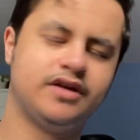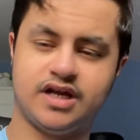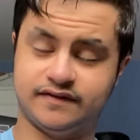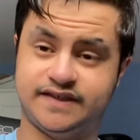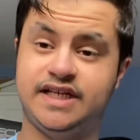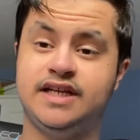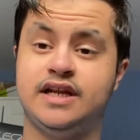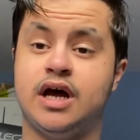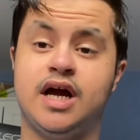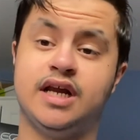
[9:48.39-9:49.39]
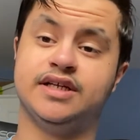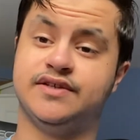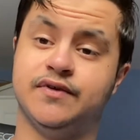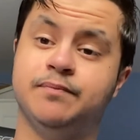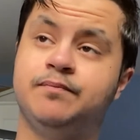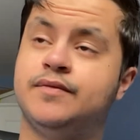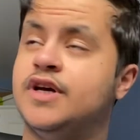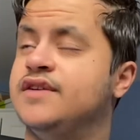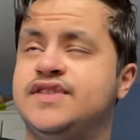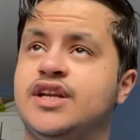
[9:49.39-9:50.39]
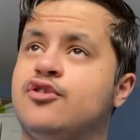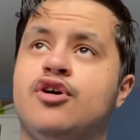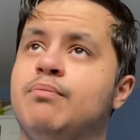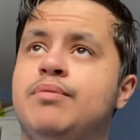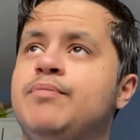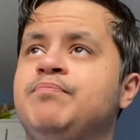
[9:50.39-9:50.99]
I've seen highlights of him, and I've seen a comp.